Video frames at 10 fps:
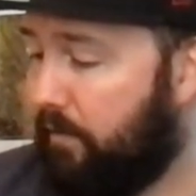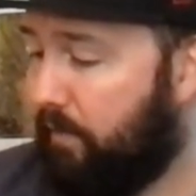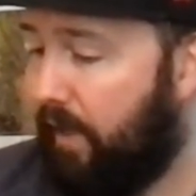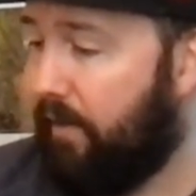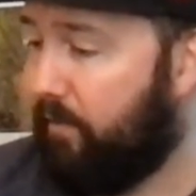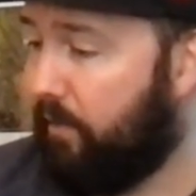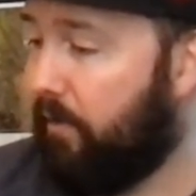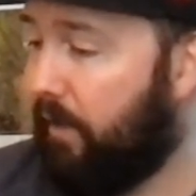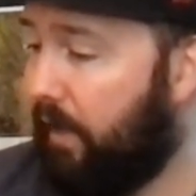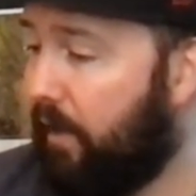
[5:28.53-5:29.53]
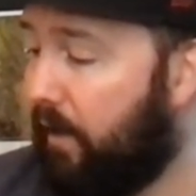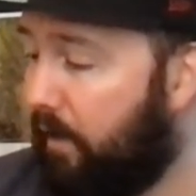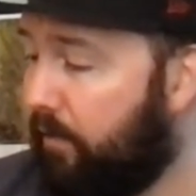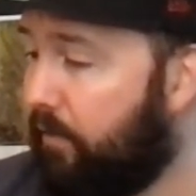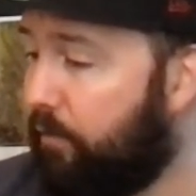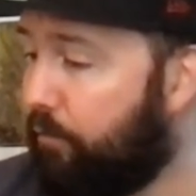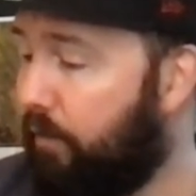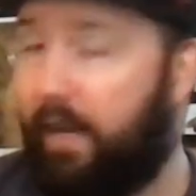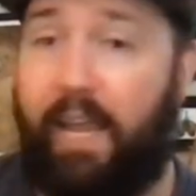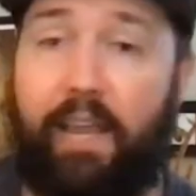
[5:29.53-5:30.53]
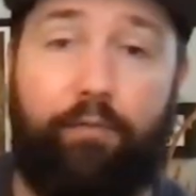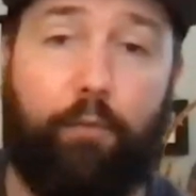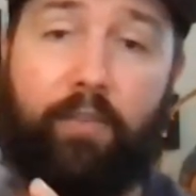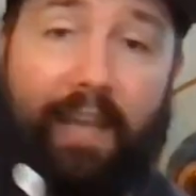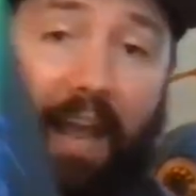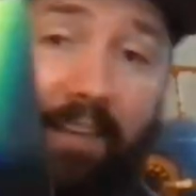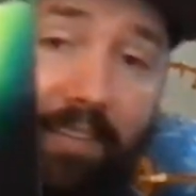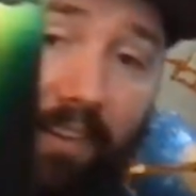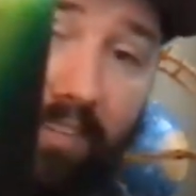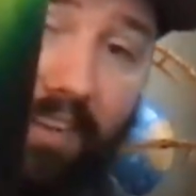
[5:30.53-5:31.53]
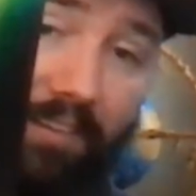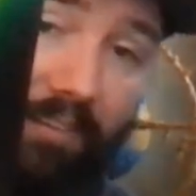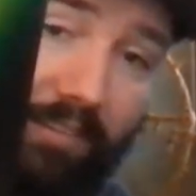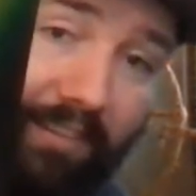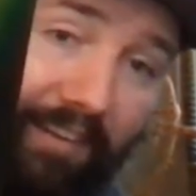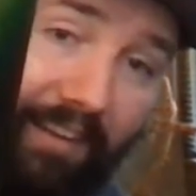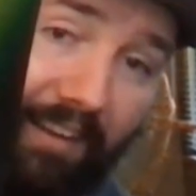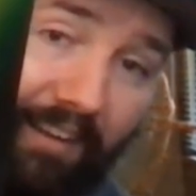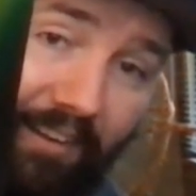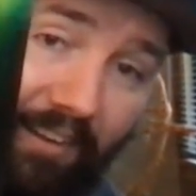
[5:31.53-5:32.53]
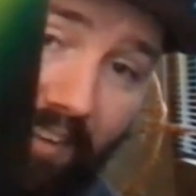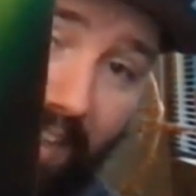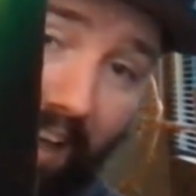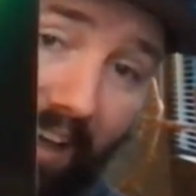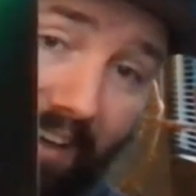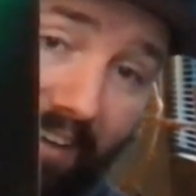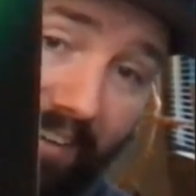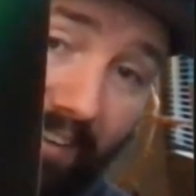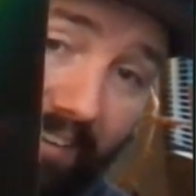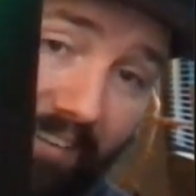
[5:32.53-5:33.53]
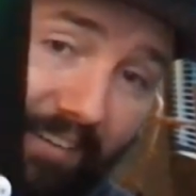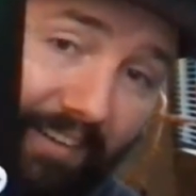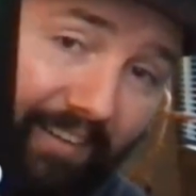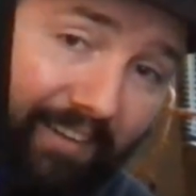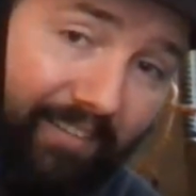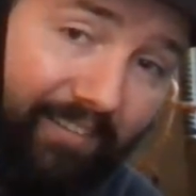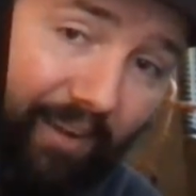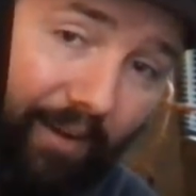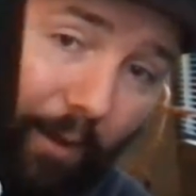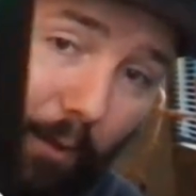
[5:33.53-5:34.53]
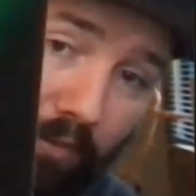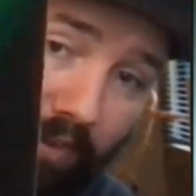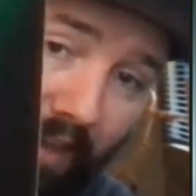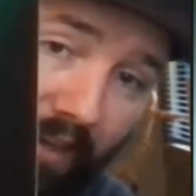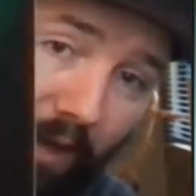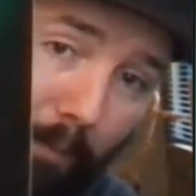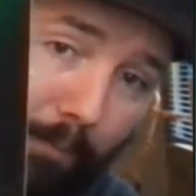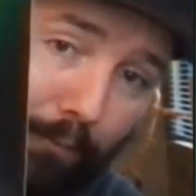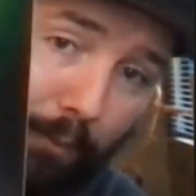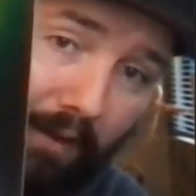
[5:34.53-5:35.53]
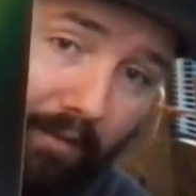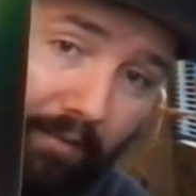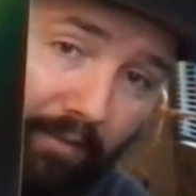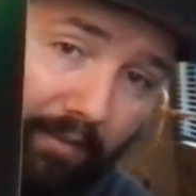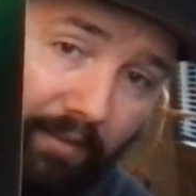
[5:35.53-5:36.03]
That is unreal. Even with the can, like the little, look at that. Look at the little Dio set it comes with.